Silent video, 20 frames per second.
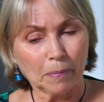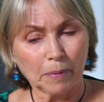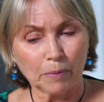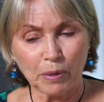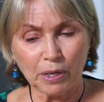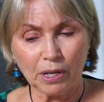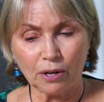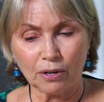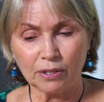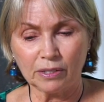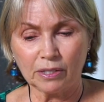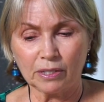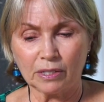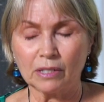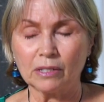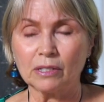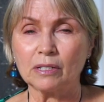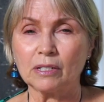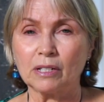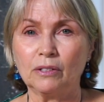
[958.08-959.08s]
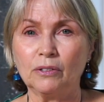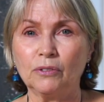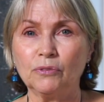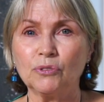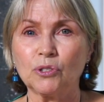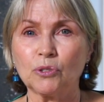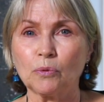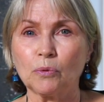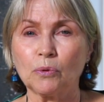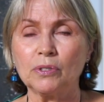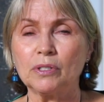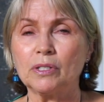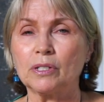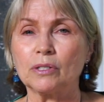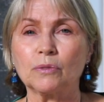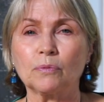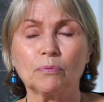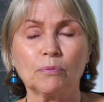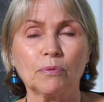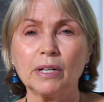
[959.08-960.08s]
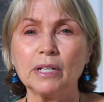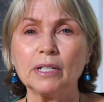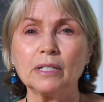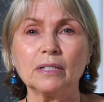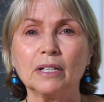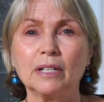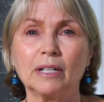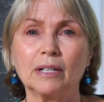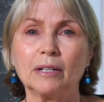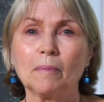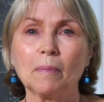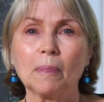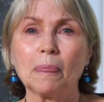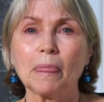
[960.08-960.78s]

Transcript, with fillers: Because this Ten of Swords is really,